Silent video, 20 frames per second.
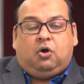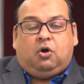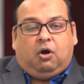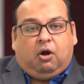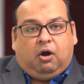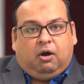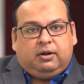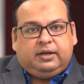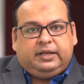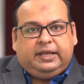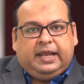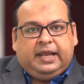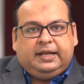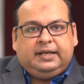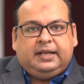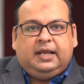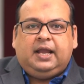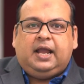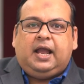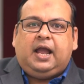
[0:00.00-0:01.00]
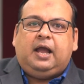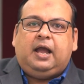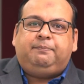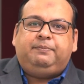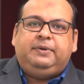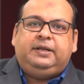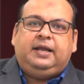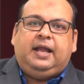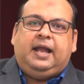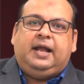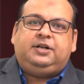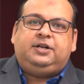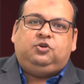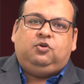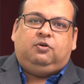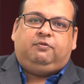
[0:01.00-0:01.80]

or gain happening at your